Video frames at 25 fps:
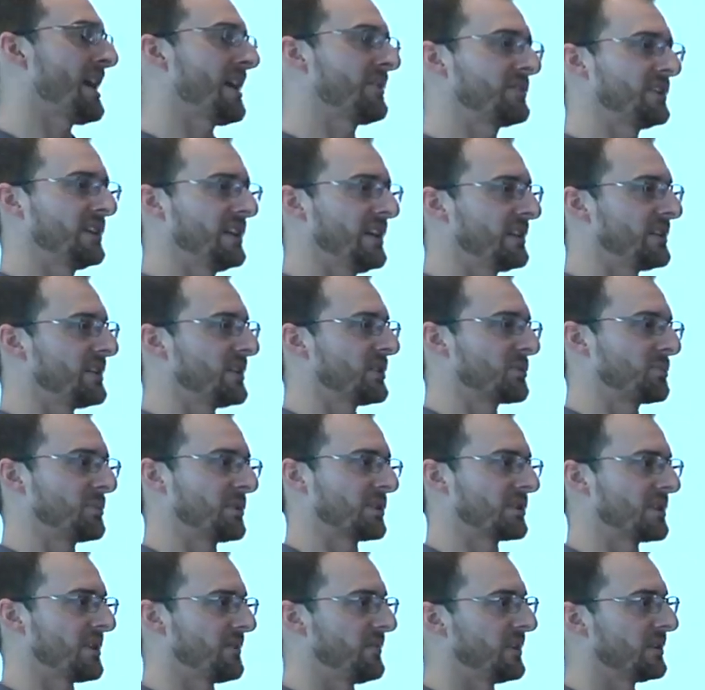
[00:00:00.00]
have to get this
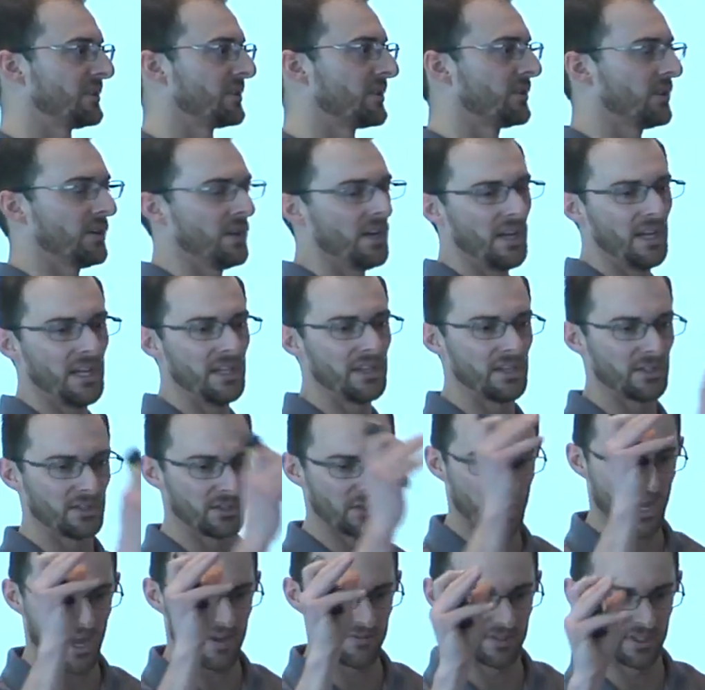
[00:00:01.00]
specific degree, that
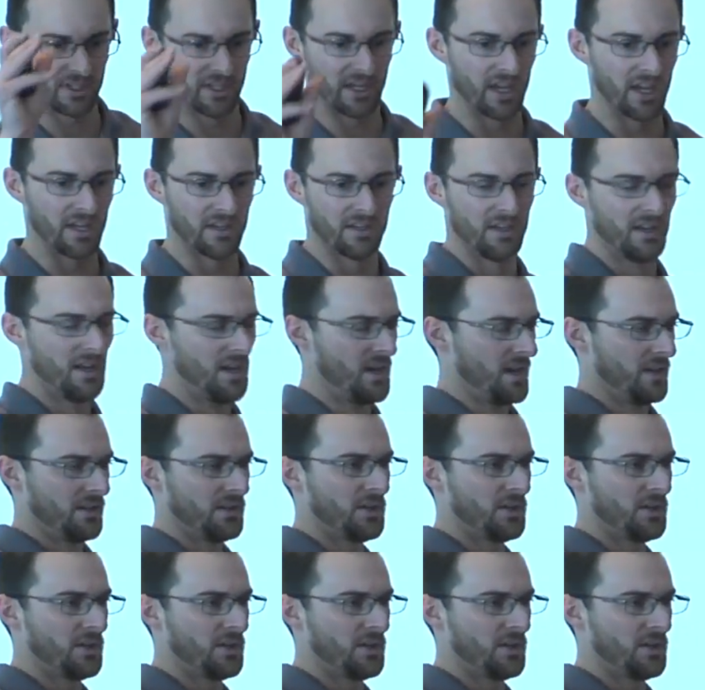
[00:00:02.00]
you have to get